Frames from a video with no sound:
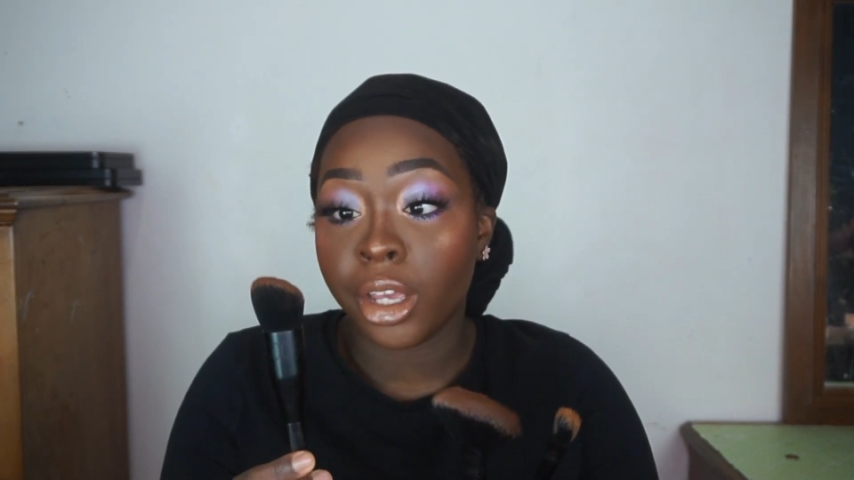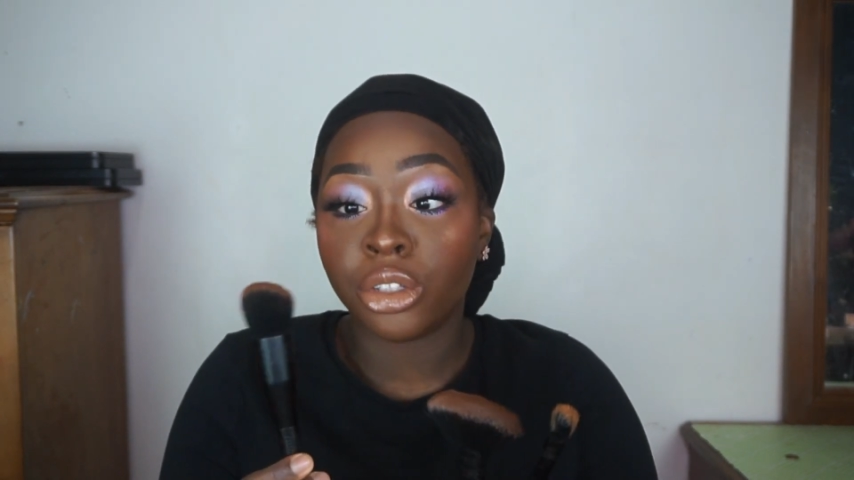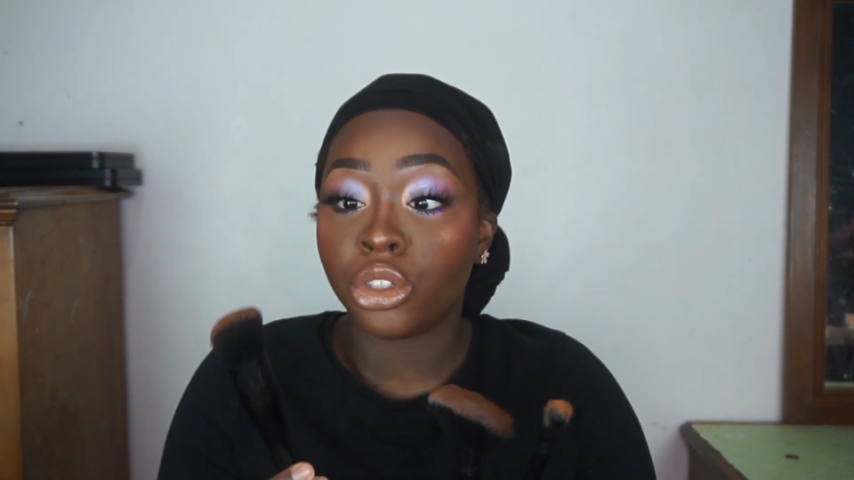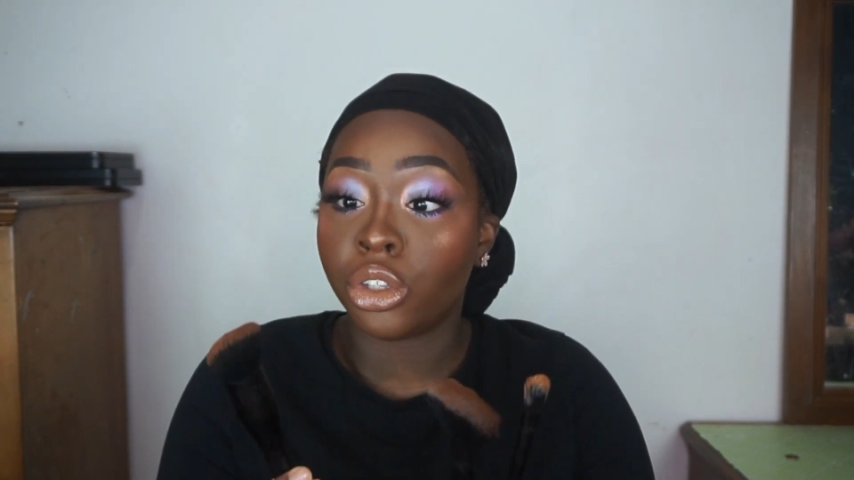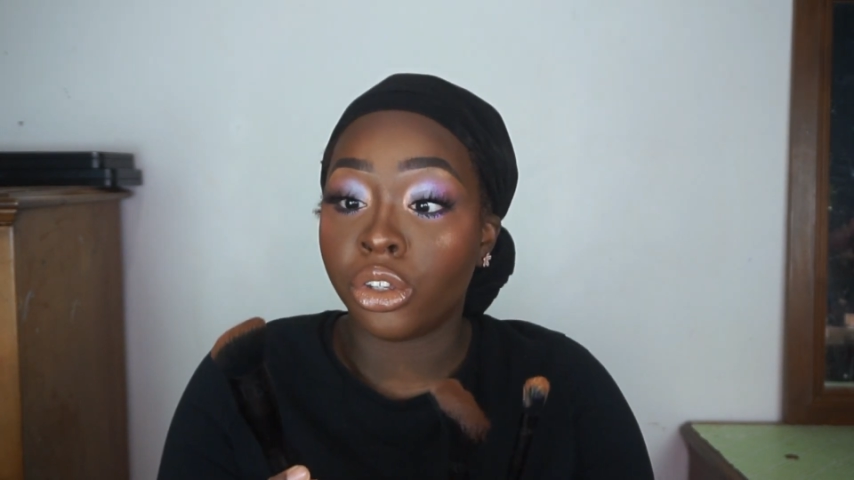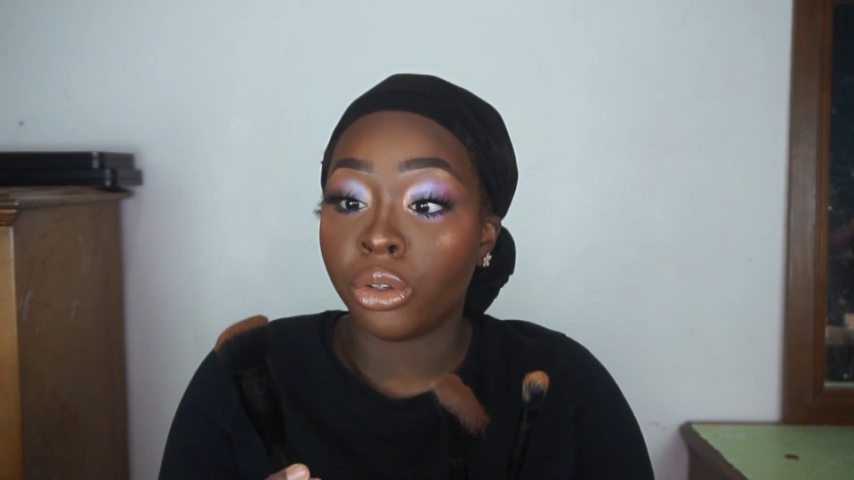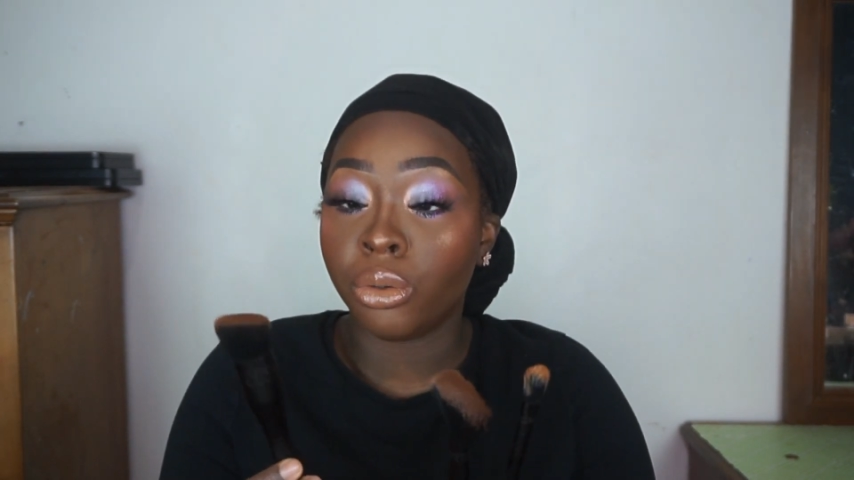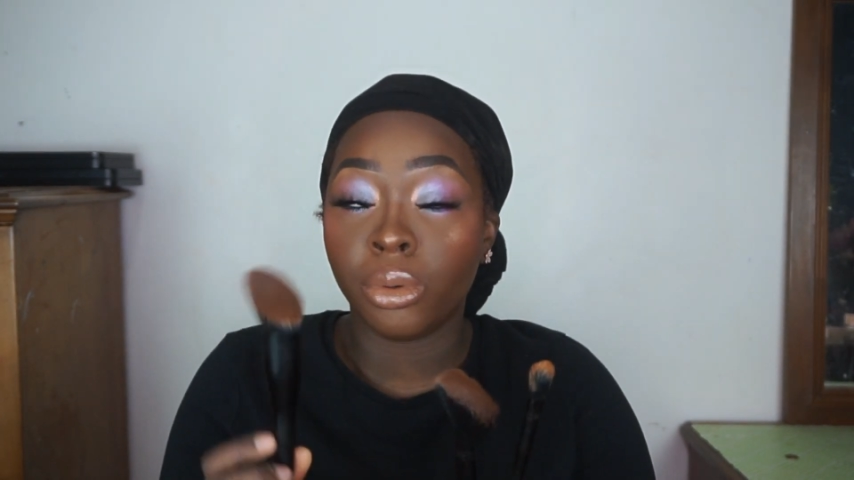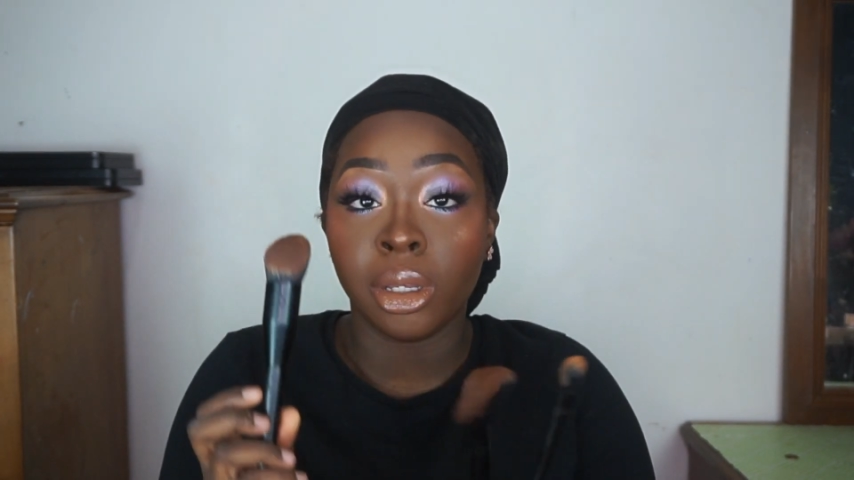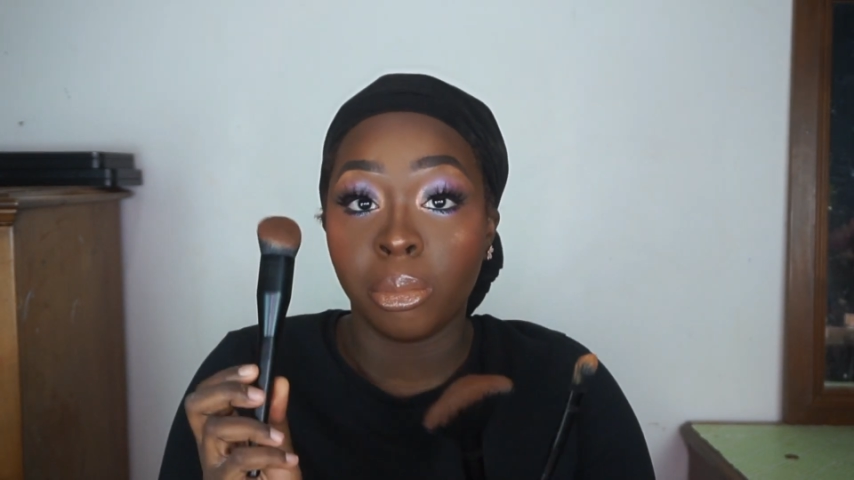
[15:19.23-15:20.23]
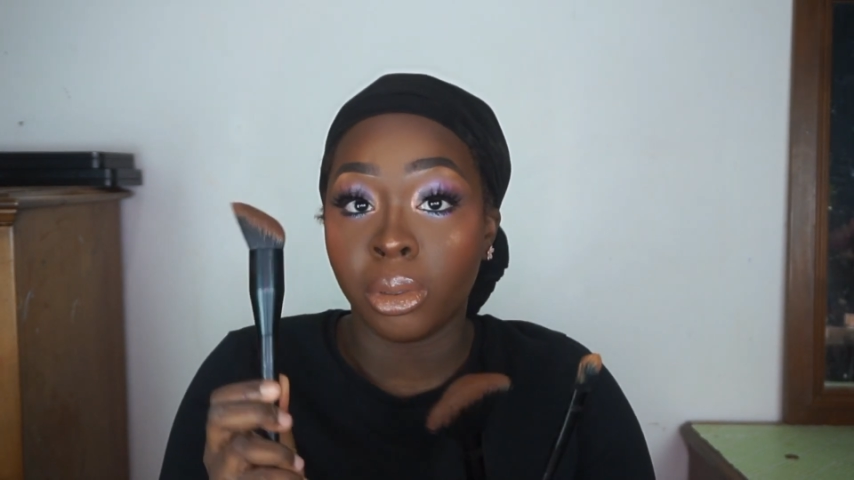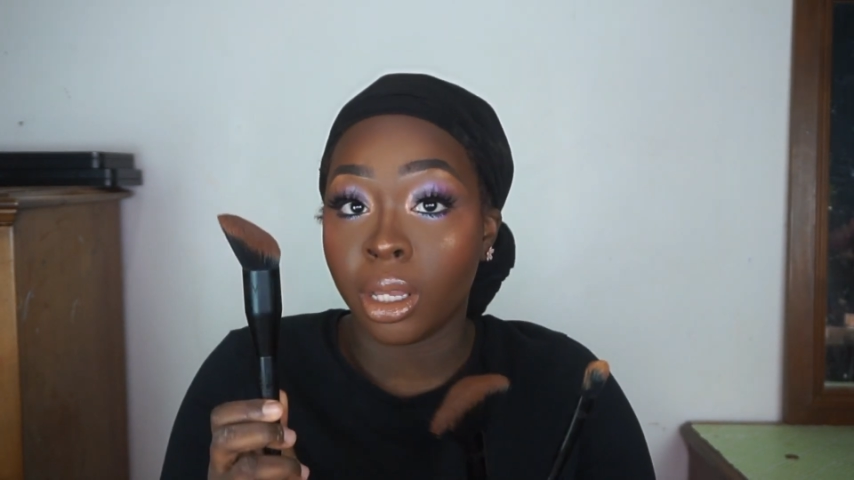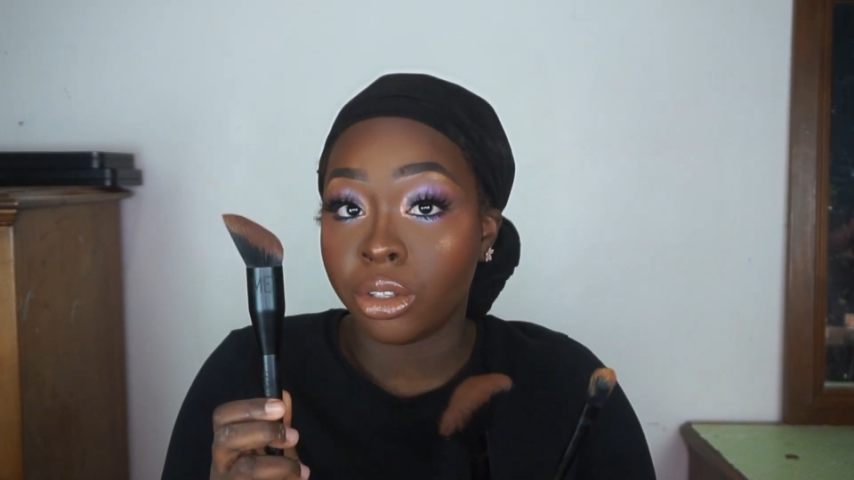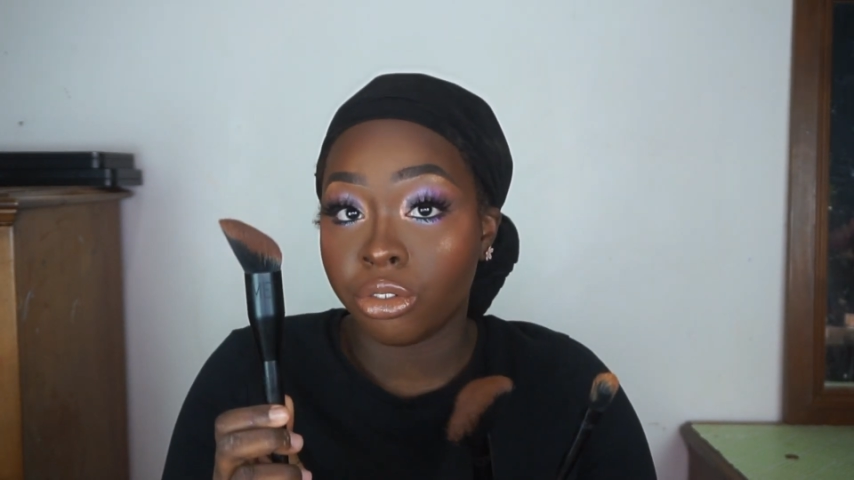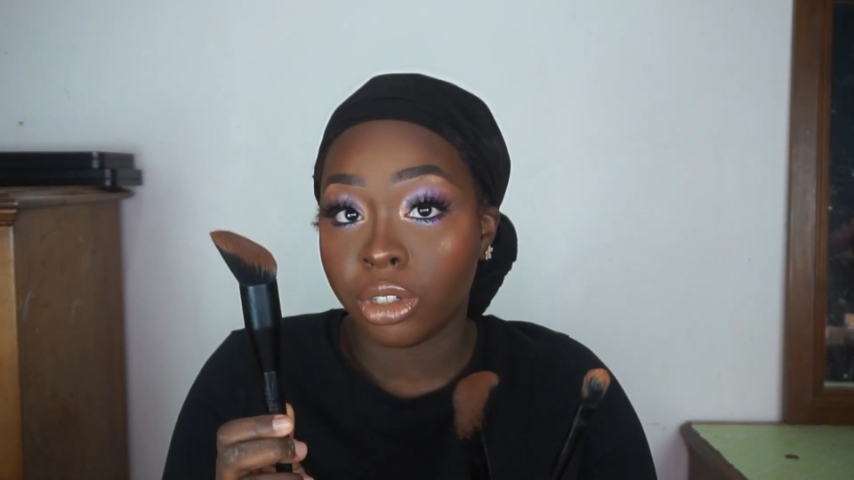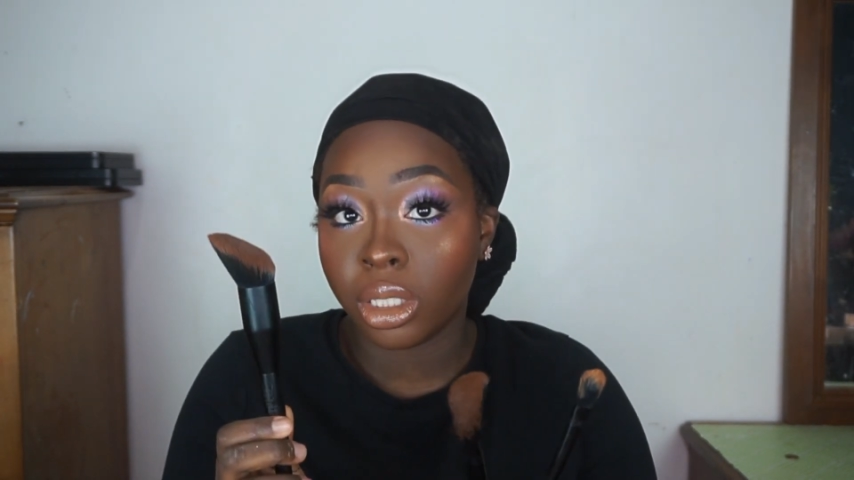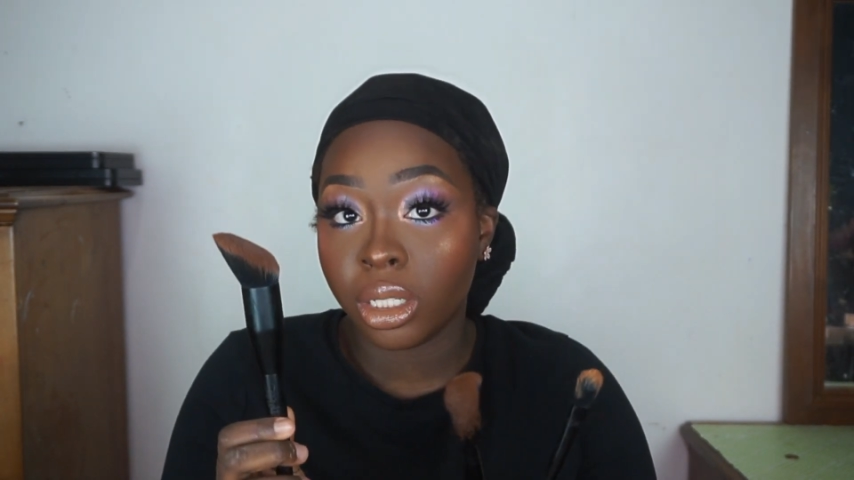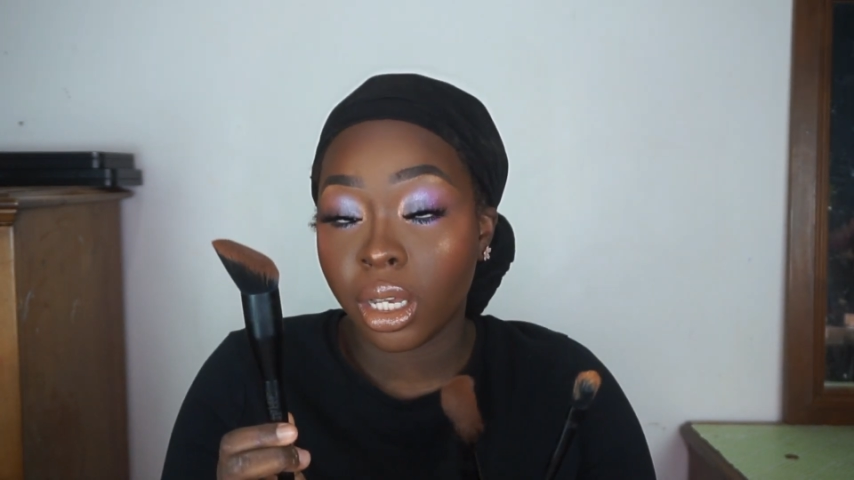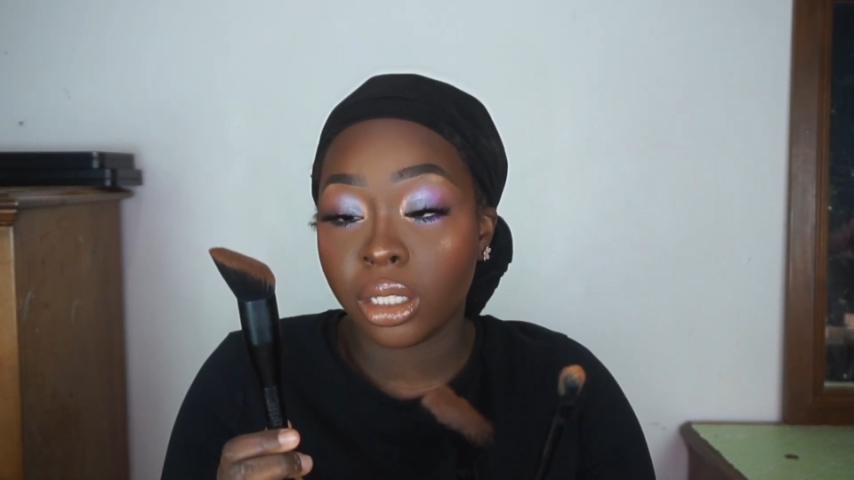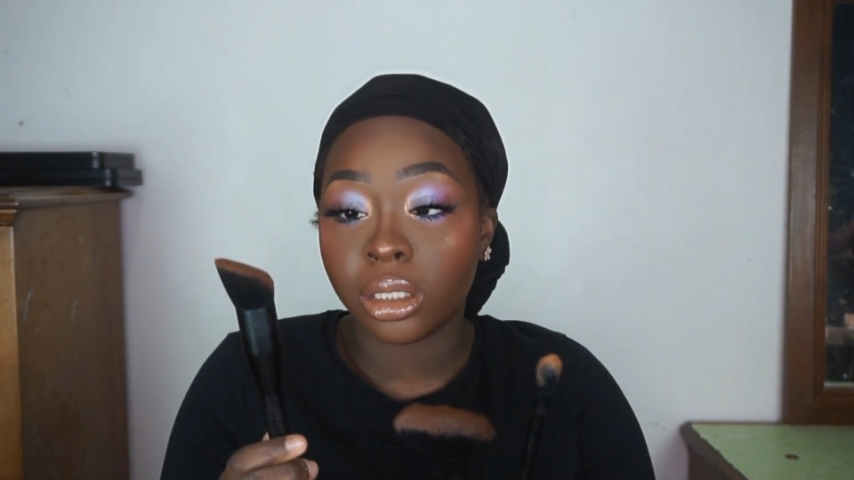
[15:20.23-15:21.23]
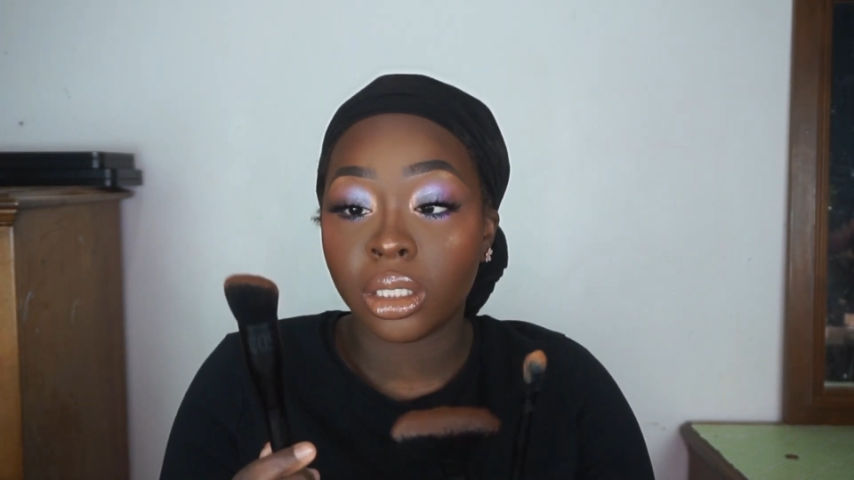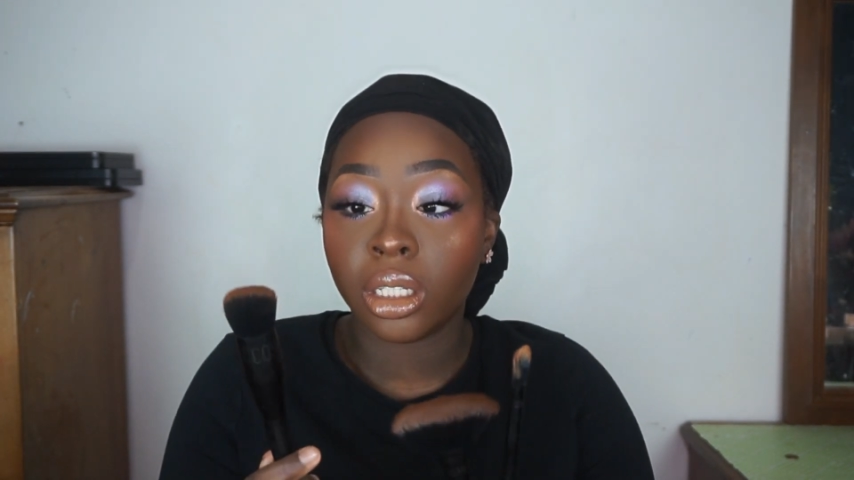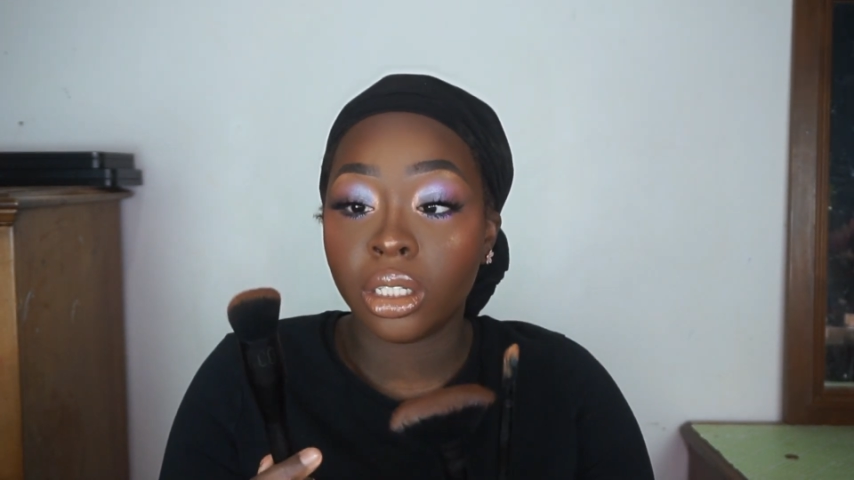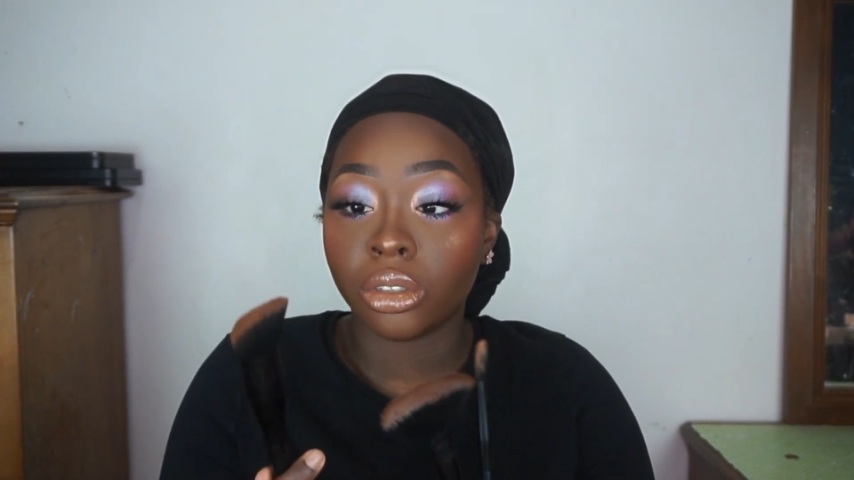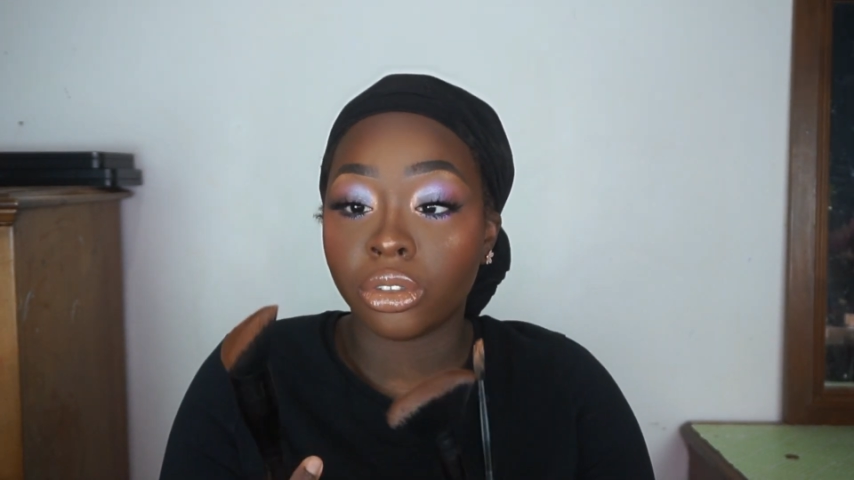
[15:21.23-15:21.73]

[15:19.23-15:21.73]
it's cute, it blends really nicely,